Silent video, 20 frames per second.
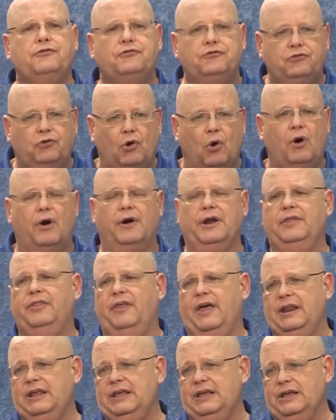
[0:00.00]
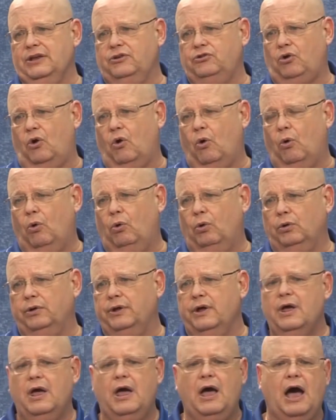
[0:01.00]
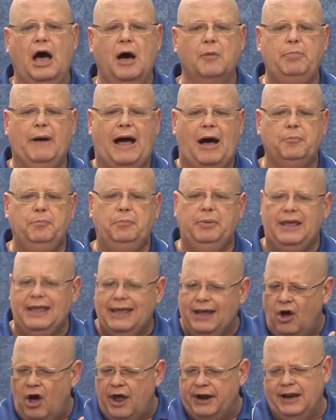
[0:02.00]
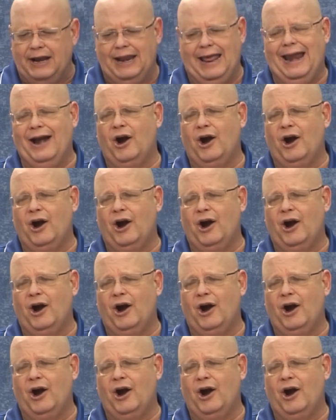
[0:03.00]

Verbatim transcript: a story that he told about being on an